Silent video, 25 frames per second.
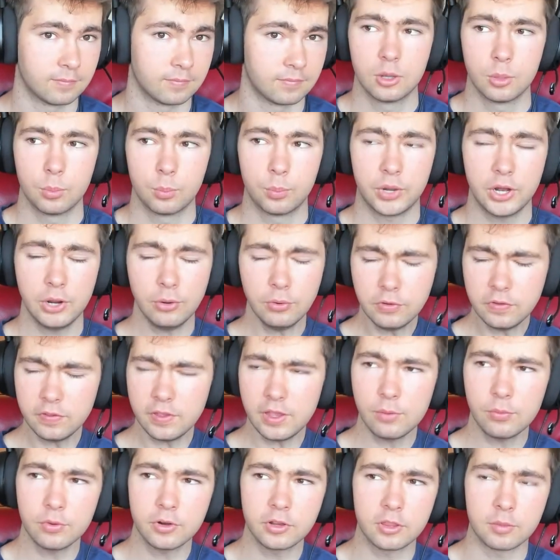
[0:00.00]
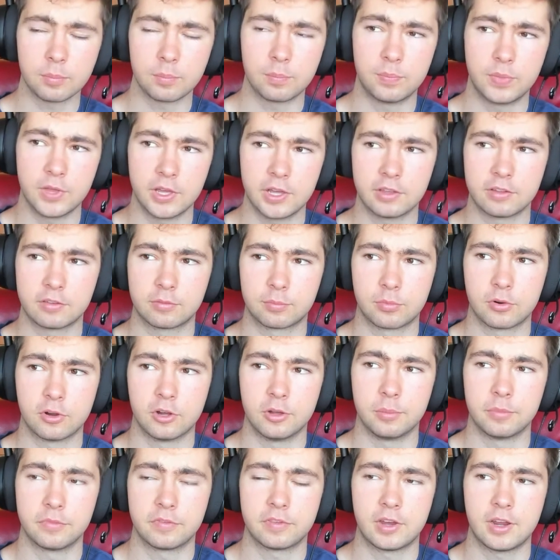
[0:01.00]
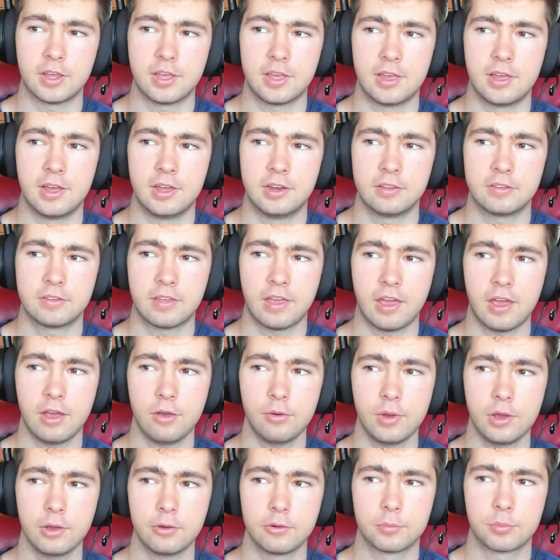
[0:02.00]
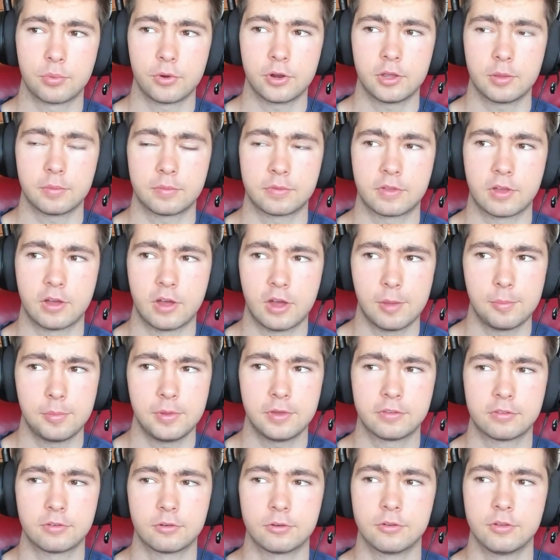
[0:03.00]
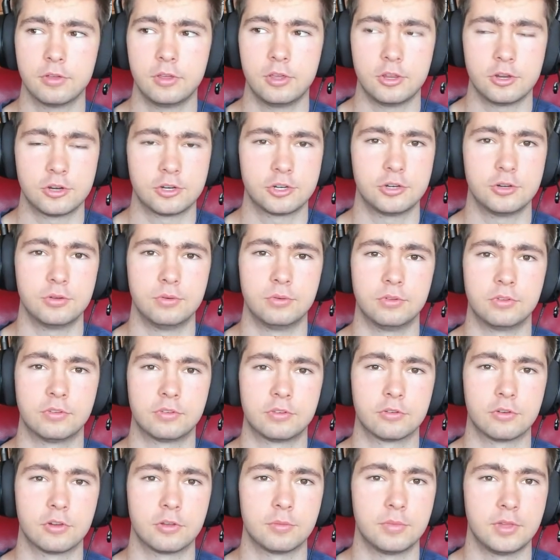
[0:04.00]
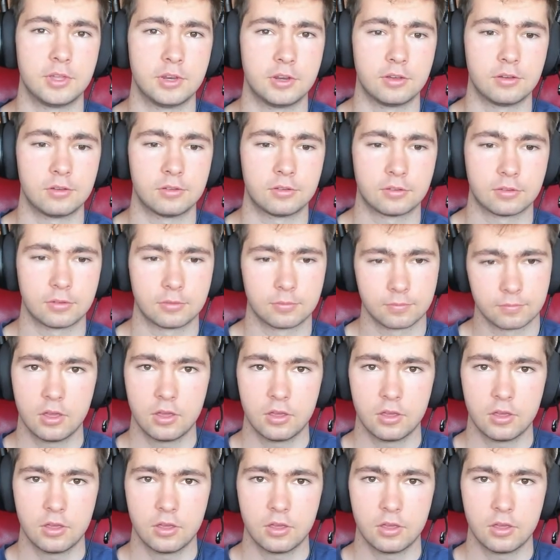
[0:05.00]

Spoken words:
But I would say one of the biggest problems that I had is how I would bring up topics or issues during meetings.